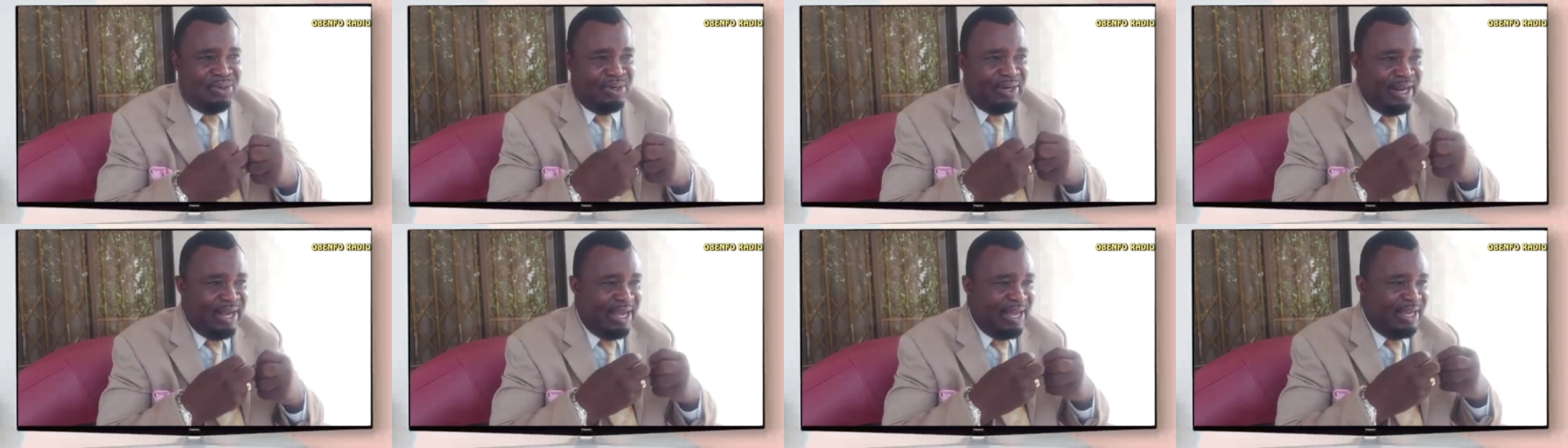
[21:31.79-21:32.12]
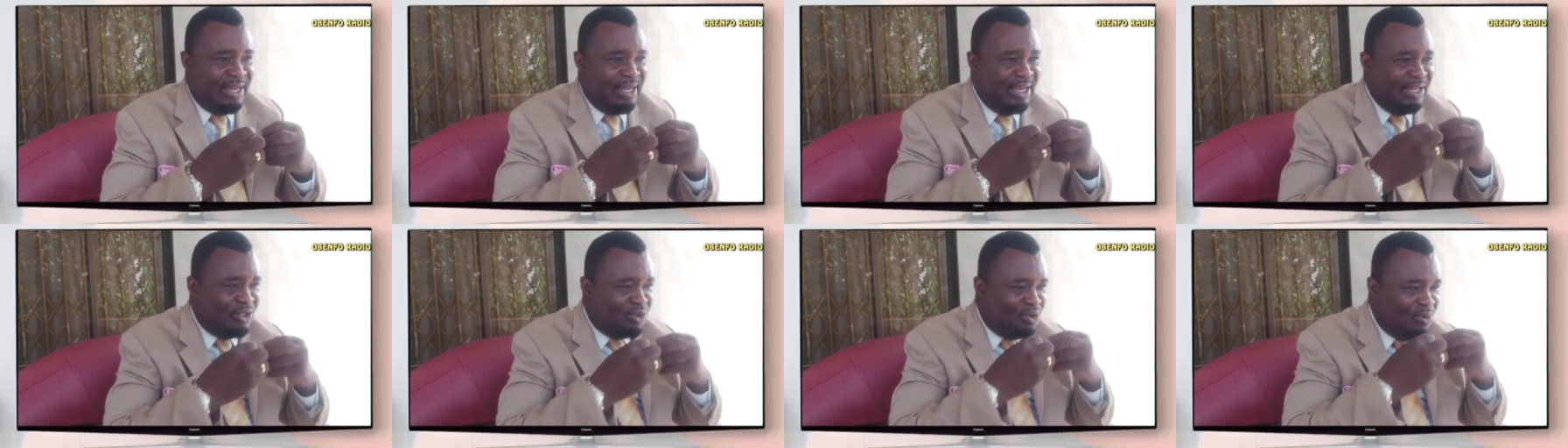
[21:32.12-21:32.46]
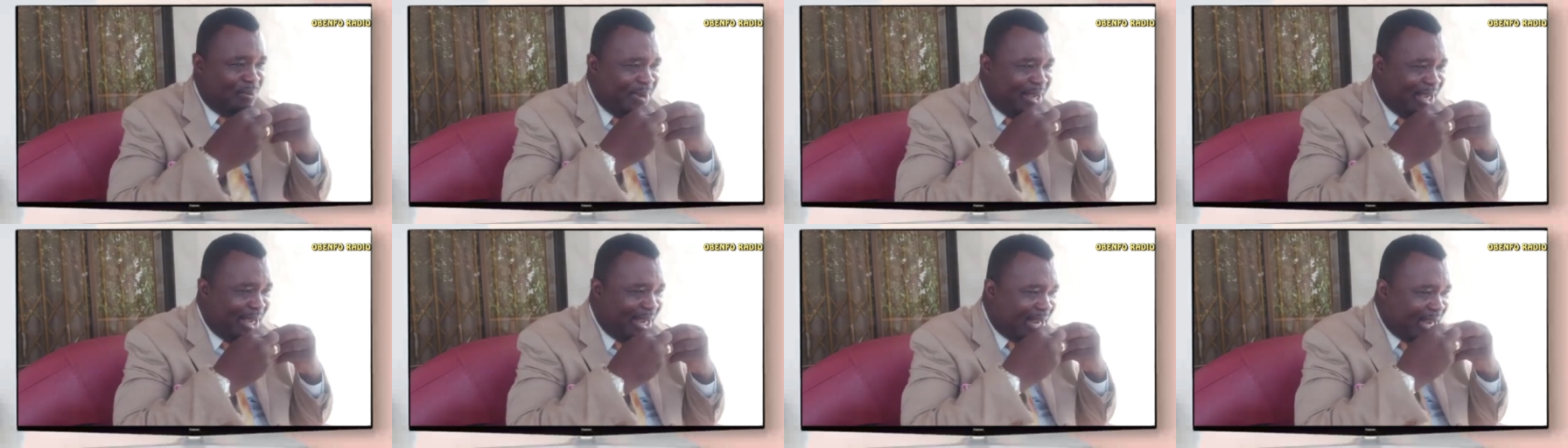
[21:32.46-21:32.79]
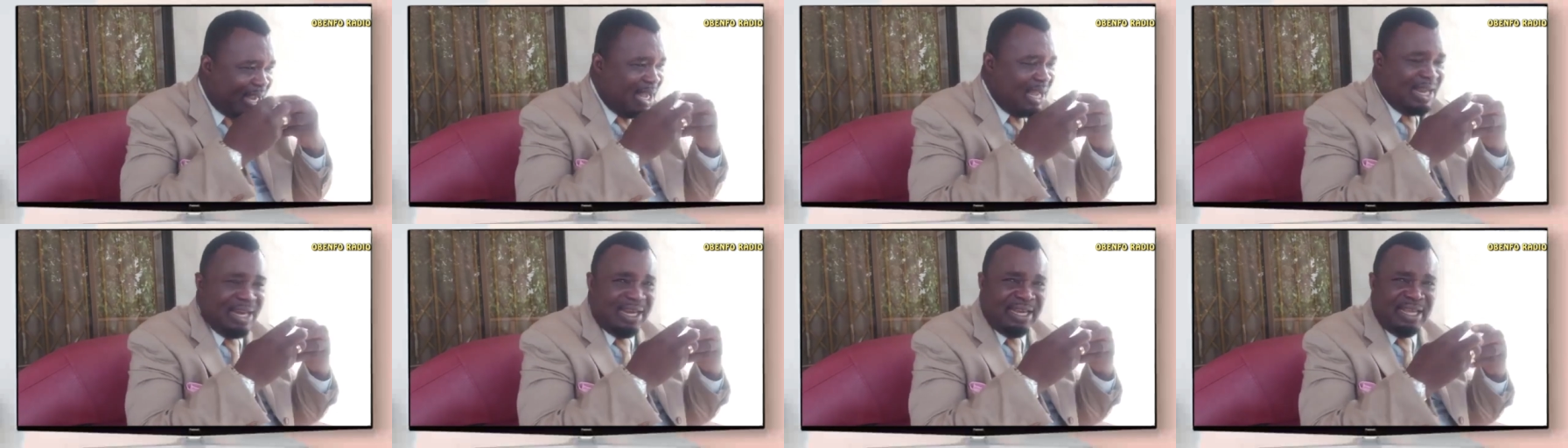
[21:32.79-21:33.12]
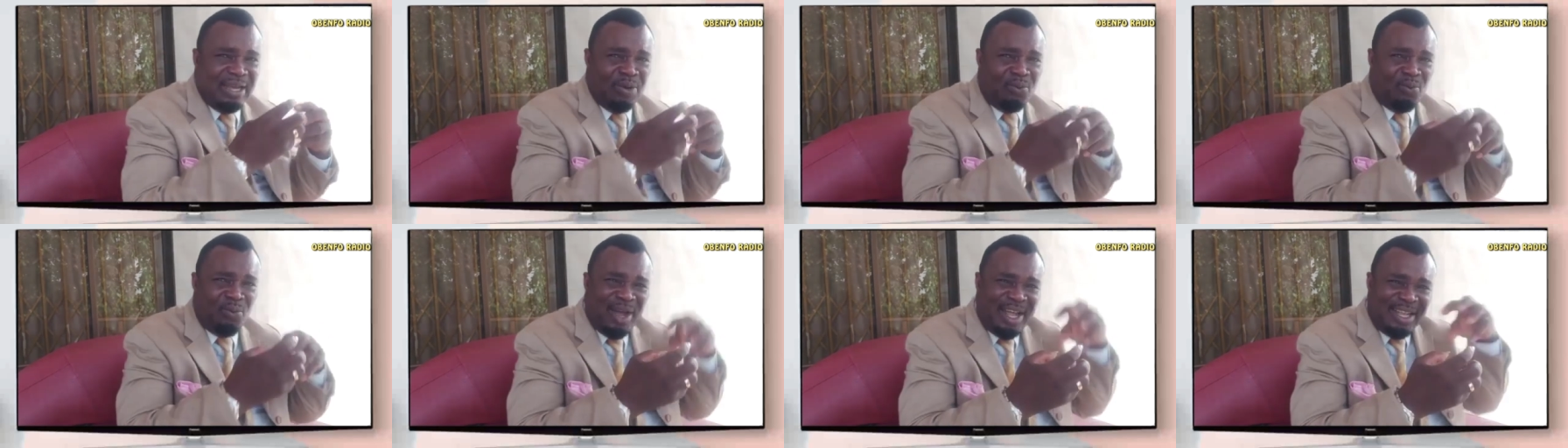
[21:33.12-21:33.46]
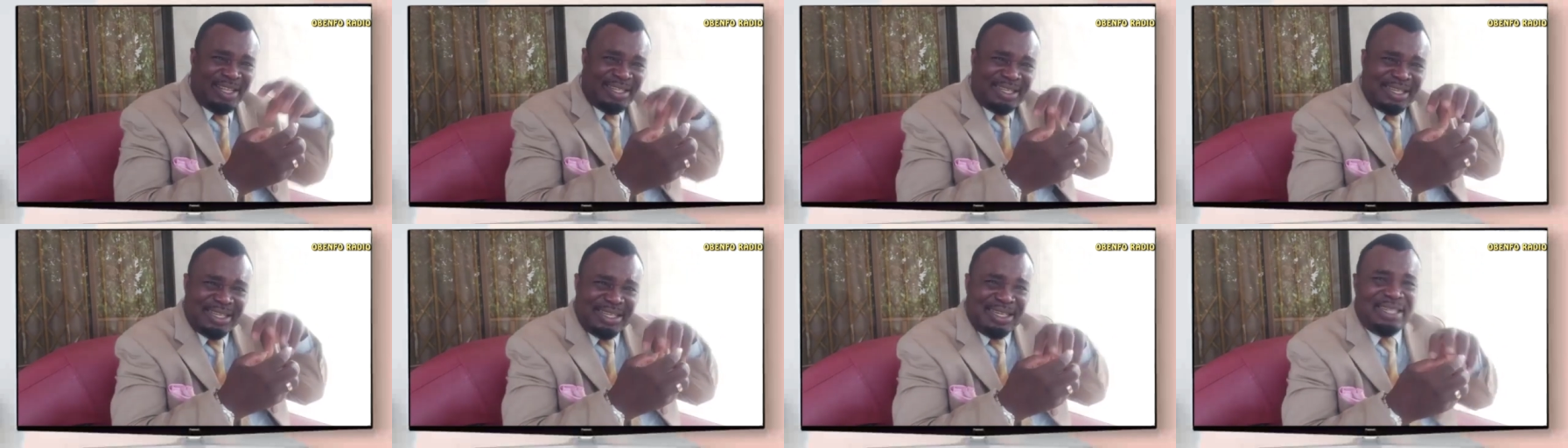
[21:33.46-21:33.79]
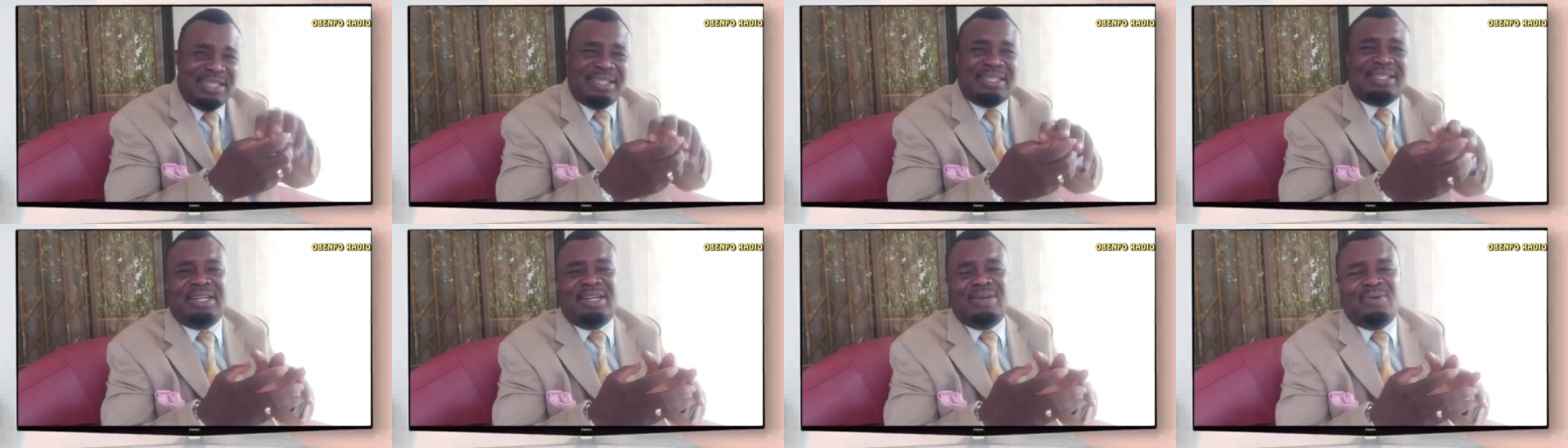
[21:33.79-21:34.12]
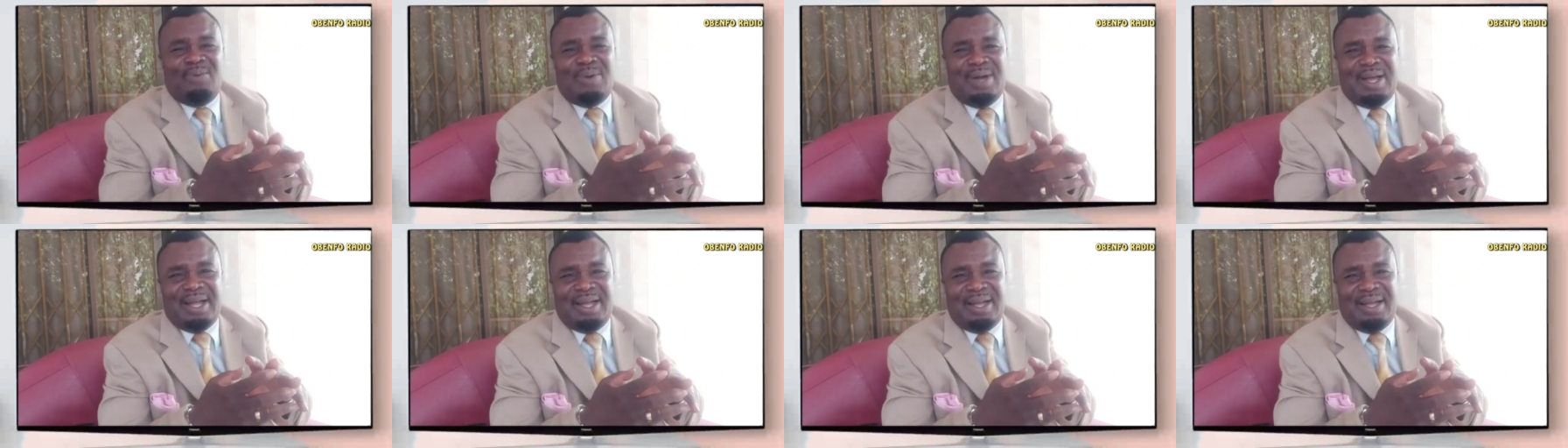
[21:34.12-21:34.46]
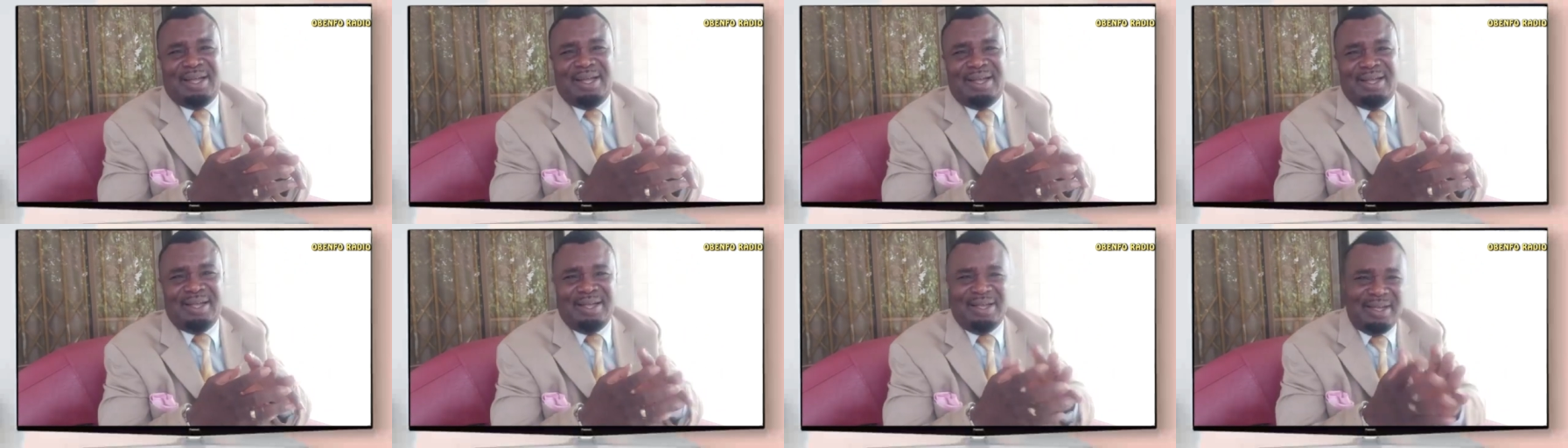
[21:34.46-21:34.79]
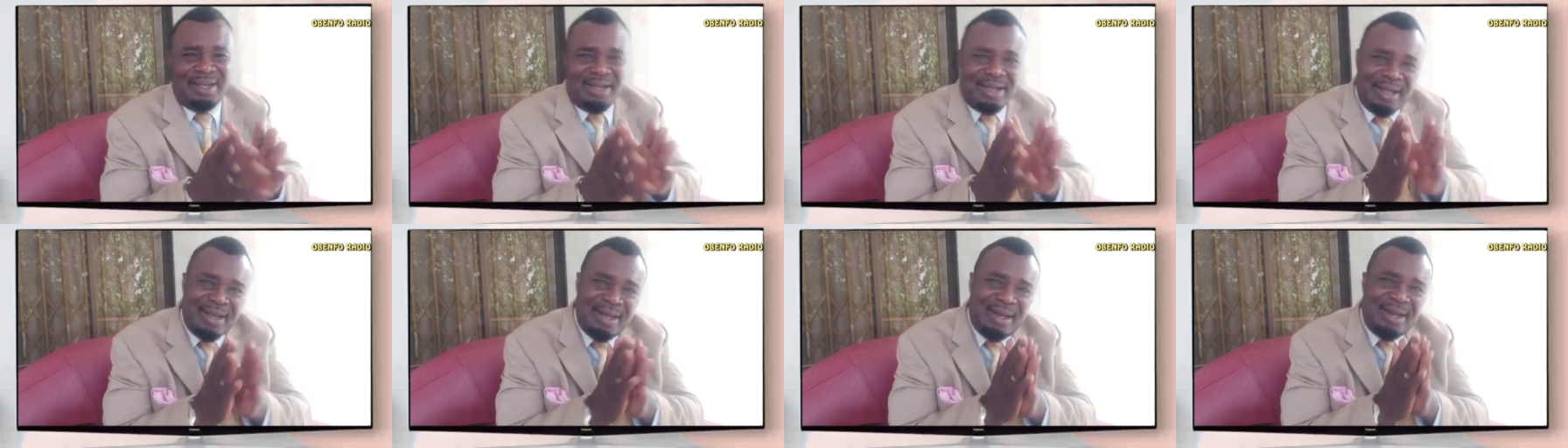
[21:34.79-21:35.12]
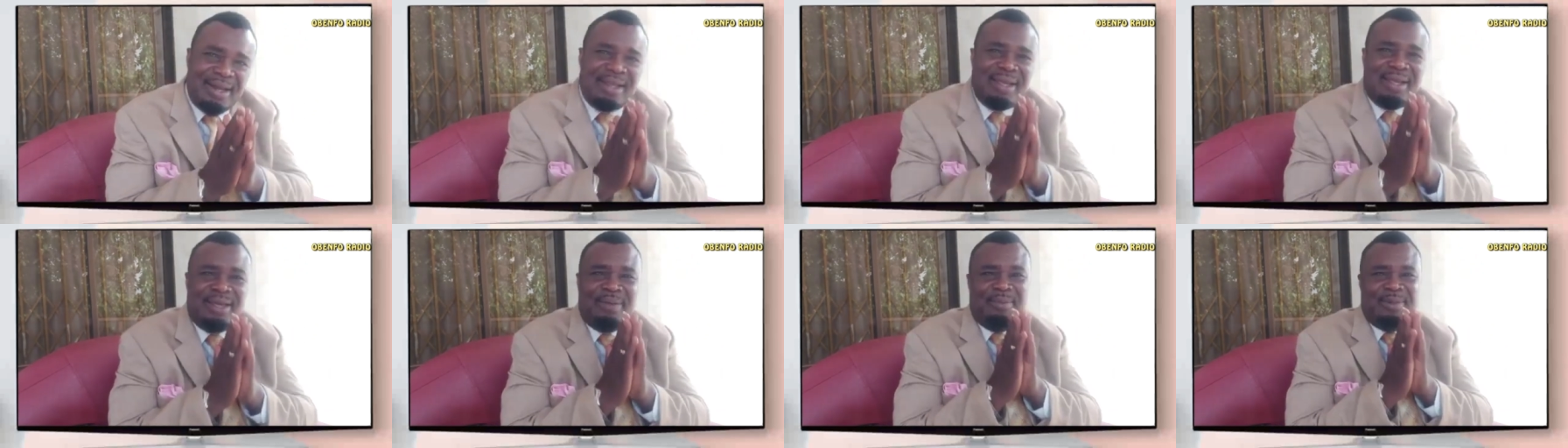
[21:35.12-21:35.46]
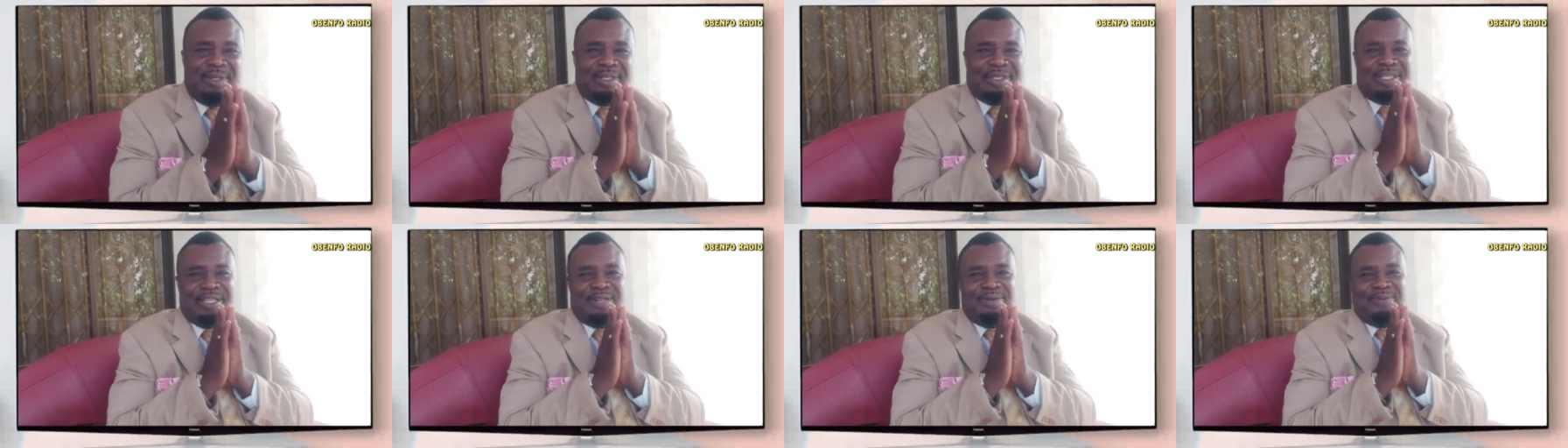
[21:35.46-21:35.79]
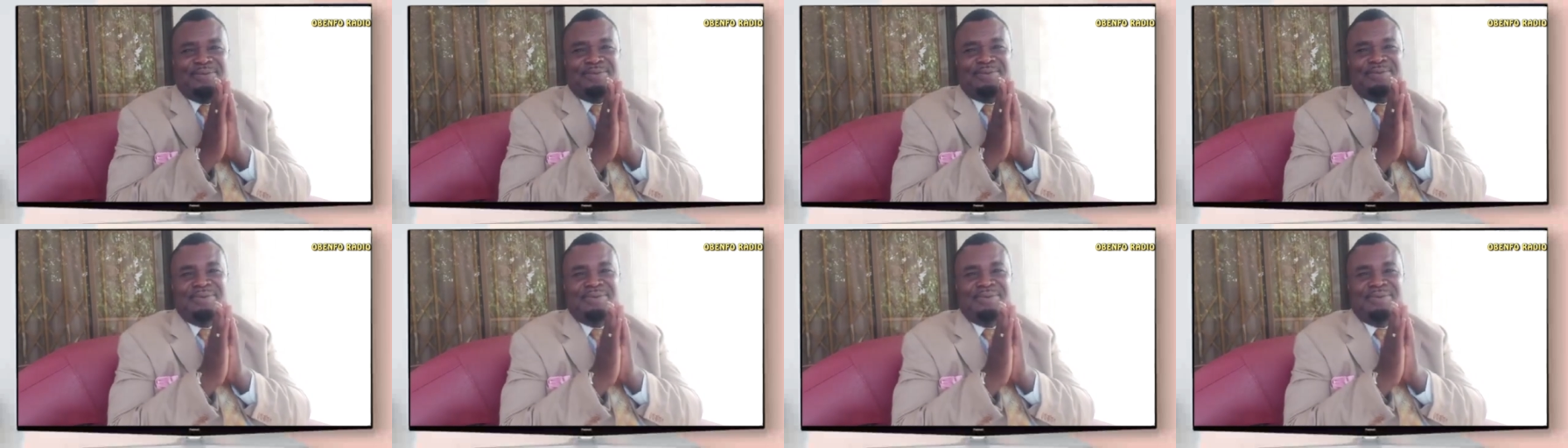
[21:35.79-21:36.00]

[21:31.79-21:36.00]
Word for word: Now into me can't be a wedging in Chilewa. And yes.